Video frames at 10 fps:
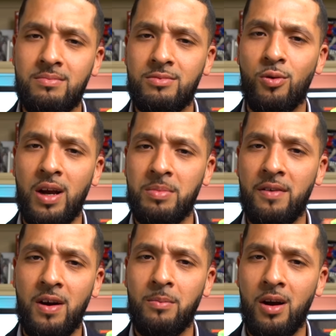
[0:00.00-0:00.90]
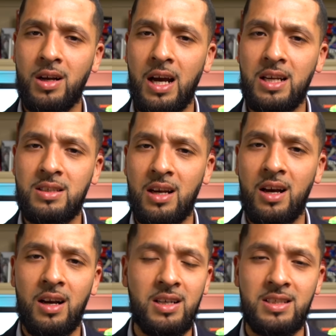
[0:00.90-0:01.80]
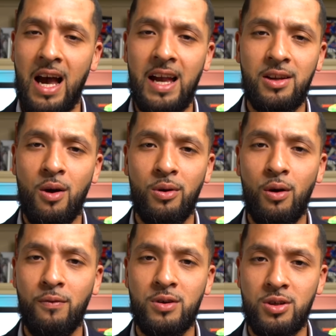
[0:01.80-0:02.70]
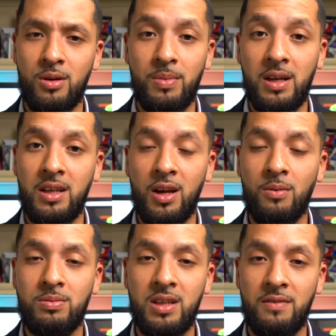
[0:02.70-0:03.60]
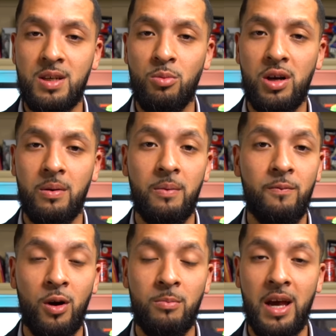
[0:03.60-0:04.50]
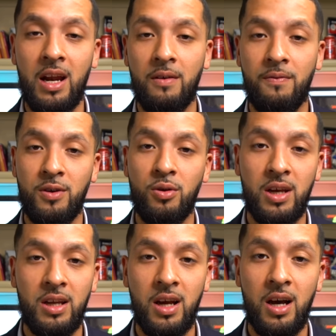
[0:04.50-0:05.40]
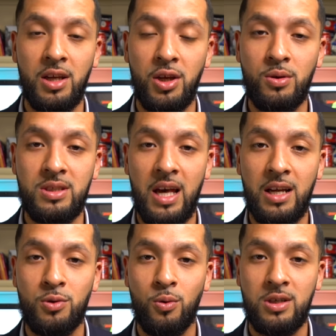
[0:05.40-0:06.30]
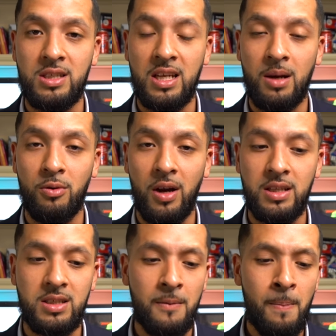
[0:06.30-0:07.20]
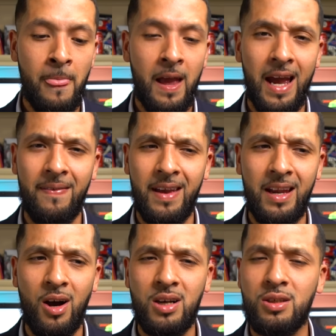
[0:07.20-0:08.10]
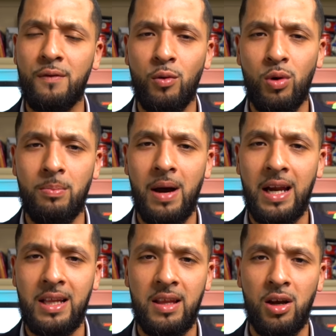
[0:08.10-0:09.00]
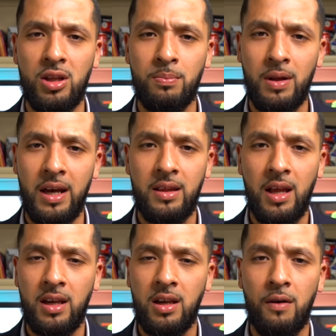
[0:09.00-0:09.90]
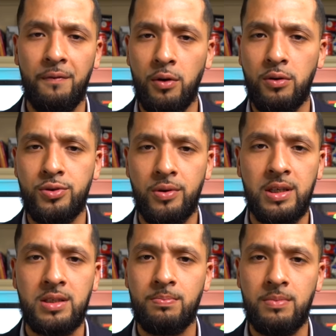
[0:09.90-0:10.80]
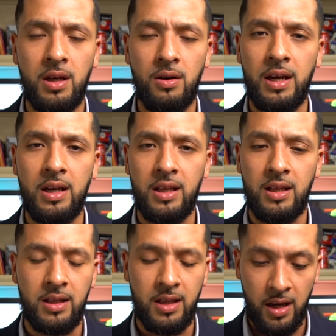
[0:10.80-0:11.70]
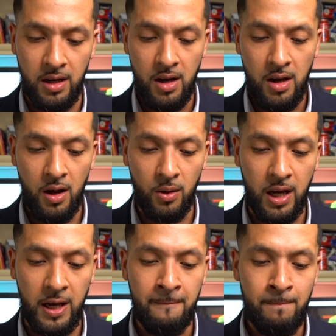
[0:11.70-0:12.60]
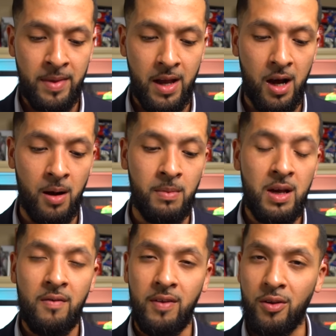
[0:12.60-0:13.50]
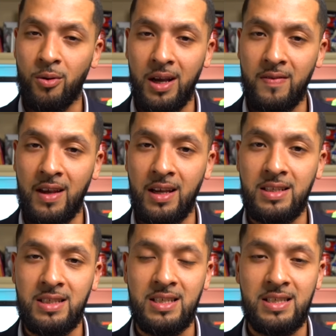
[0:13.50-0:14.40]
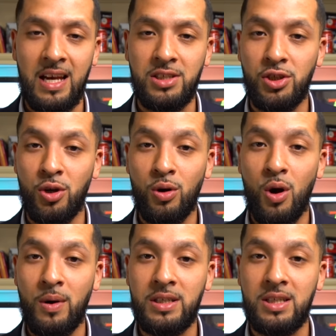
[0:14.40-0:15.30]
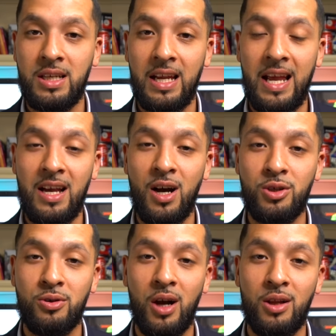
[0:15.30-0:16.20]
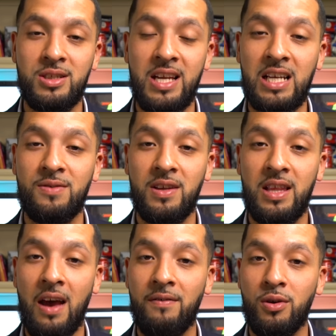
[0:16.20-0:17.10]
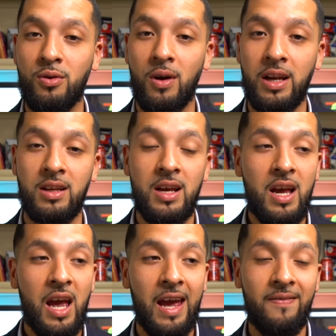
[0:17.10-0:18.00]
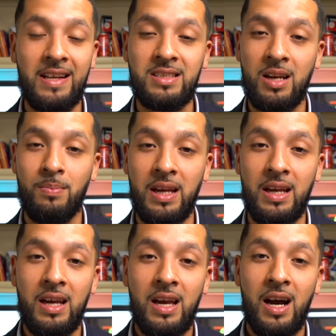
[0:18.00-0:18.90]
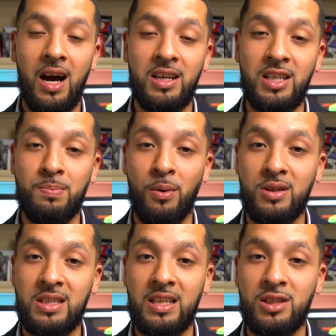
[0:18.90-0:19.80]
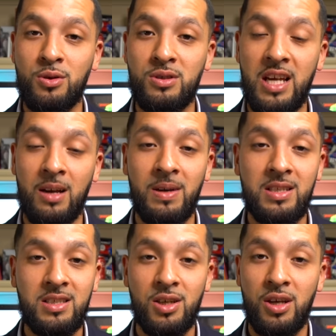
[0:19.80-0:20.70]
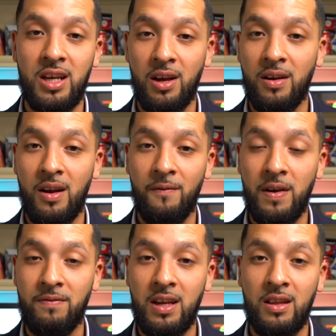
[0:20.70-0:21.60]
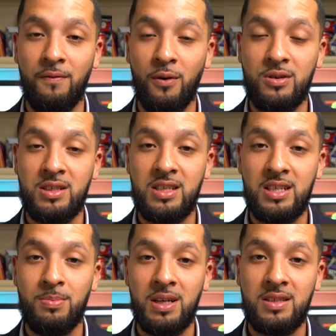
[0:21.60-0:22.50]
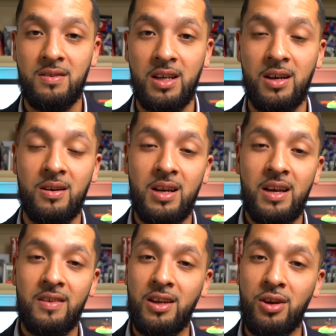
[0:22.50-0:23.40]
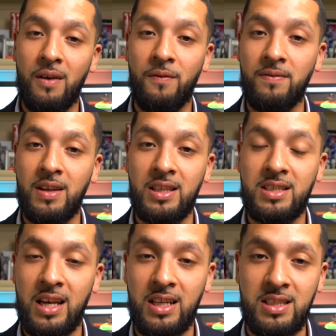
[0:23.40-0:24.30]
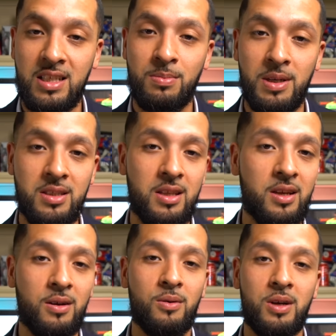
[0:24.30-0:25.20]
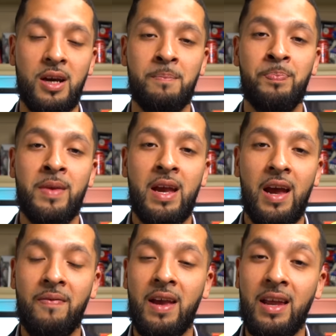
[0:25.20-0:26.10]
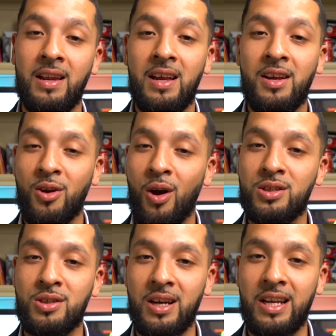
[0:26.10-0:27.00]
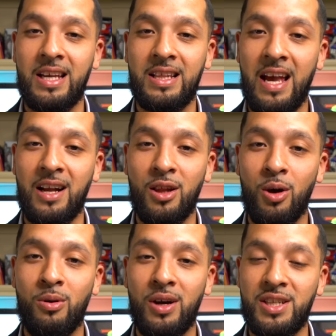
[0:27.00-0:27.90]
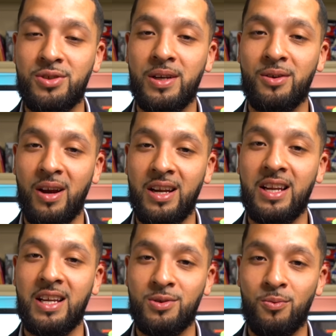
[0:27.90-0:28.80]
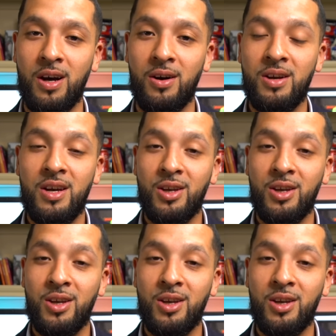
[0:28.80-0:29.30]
Correct me if I'm wrong, guys, because I don't know for sure. But, you know, if someone can confirm that, if you can use that towards seat upgrades. And then also if you want to buy anything on the plane, like, you know, food, drinks, you know, anything like that. Okay. The other great thing is that you're going to get a $100 Saks Fifth Avenue credit. And that's going to be dispersed in two segments. So you get 50 in the first 6 months of the year. Then you get 50 in the second 6 months of the year. Okay. And then you're also going to get that global entry credit as well.